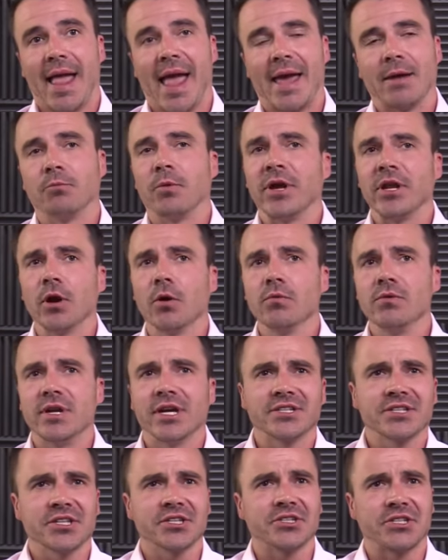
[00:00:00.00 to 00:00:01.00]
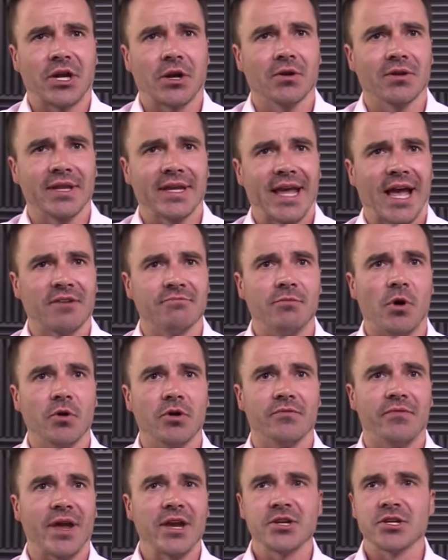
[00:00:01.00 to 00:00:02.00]
And we don't necessarily have
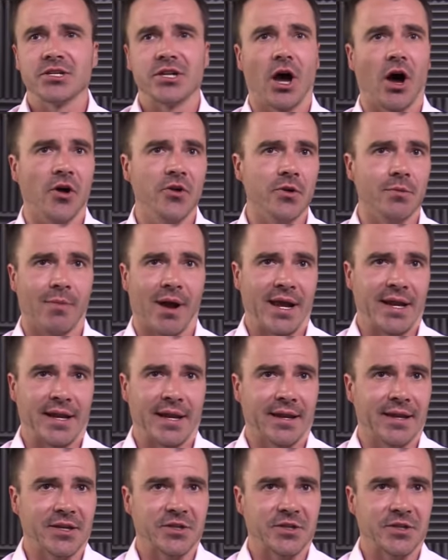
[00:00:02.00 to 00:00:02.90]
motivation to undermine it,